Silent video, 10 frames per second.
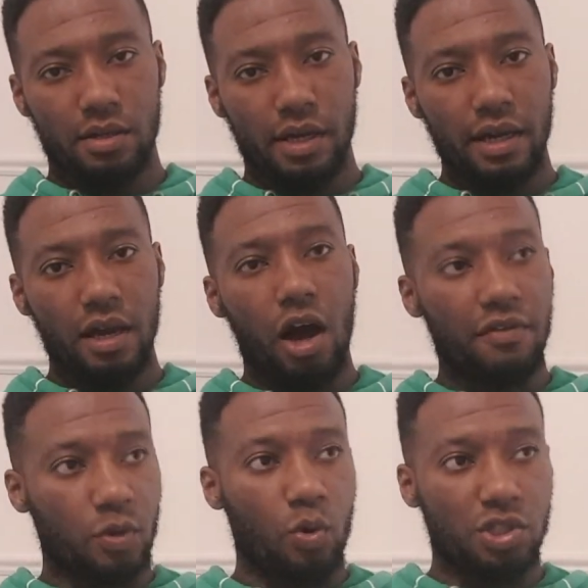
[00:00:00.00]
yeah?
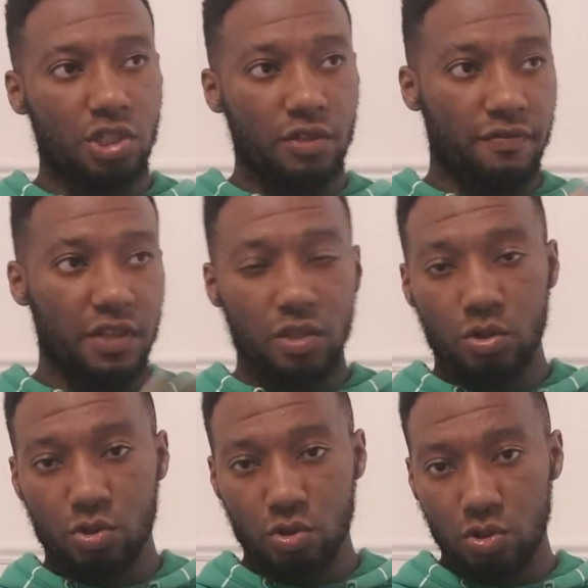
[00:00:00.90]
After watching videos on